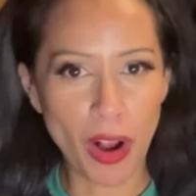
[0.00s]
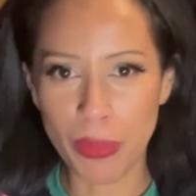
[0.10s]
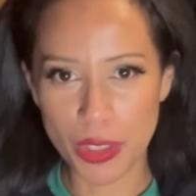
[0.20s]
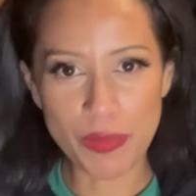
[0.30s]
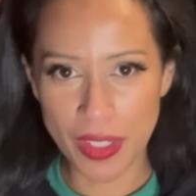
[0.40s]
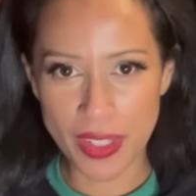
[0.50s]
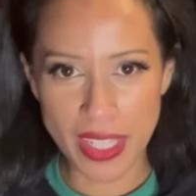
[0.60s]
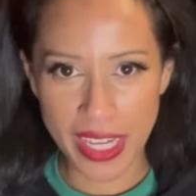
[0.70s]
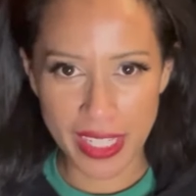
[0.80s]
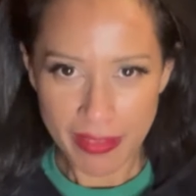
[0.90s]
almost feels
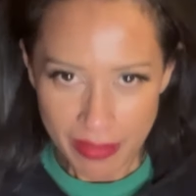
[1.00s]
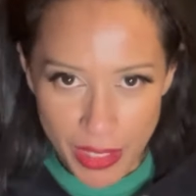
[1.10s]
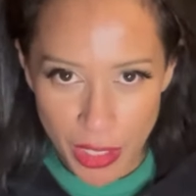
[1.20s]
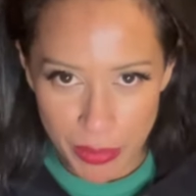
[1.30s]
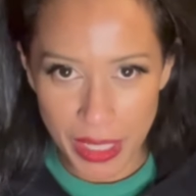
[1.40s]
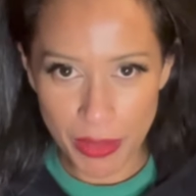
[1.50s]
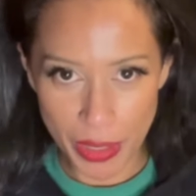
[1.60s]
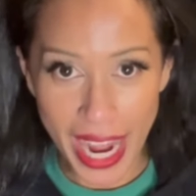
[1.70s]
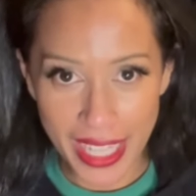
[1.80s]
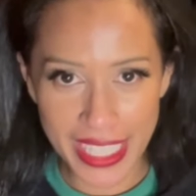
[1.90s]
like it could be
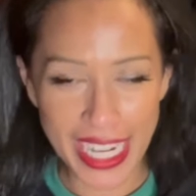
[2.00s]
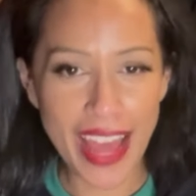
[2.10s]
reality.